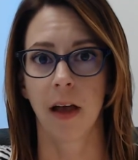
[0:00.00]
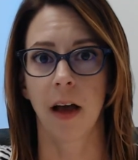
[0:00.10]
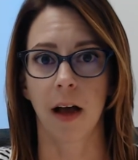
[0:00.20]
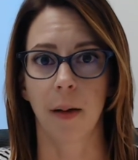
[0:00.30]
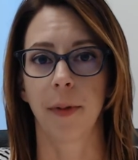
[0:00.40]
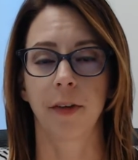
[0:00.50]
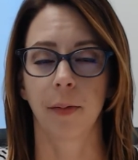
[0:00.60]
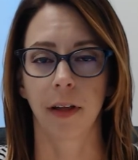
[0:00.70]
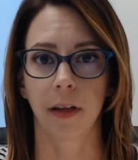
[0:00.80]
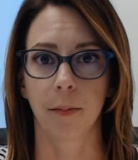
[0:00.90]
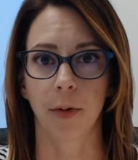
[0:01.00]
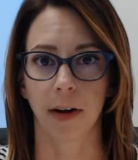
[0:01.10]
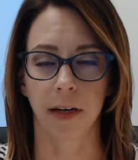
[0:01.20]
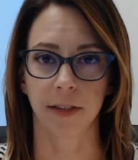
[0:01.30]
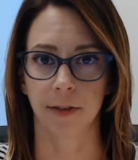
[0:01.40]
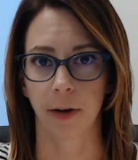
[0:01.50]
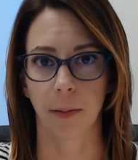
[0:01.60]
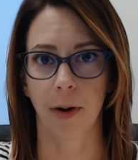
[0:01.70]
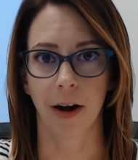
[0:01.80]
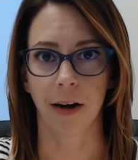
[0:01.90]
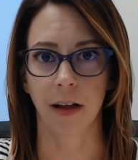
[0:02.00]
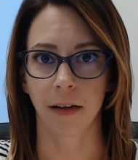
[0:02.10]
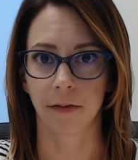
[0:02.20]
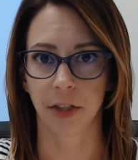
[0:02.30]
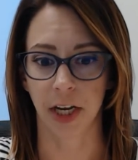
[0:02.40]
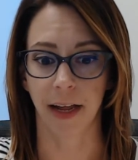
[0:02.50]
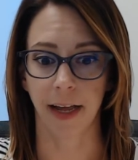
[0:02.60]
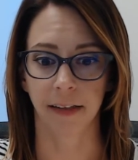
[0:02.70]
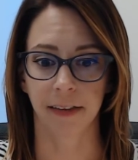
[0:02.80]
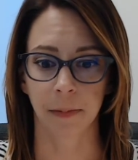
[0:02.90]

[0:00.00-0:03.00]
um, is a really important historic part of GIS.